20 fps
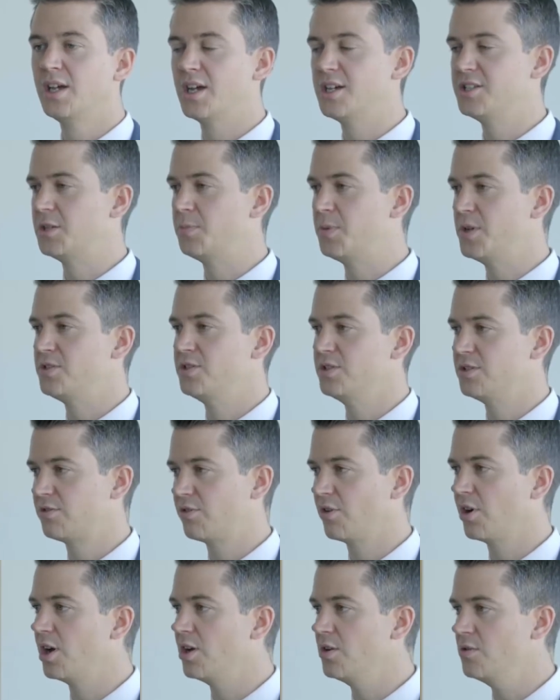as the business
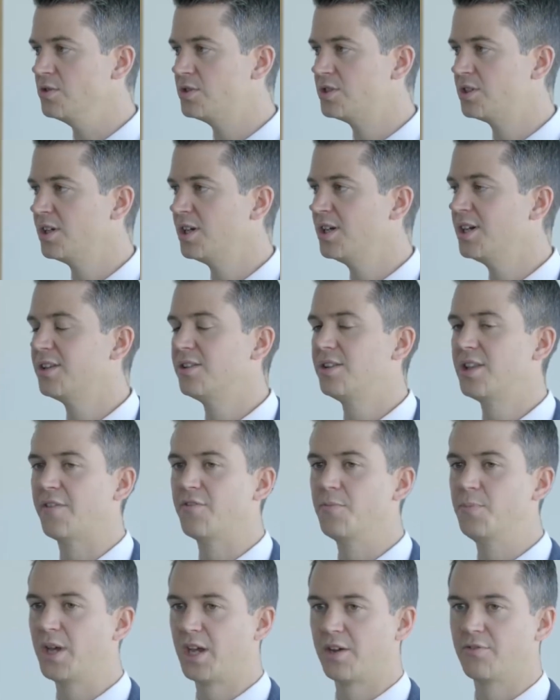grows, they
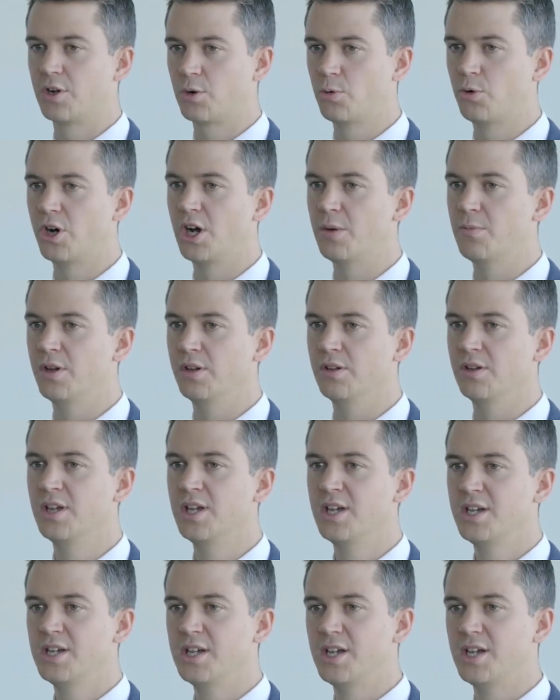have a bigger requirement,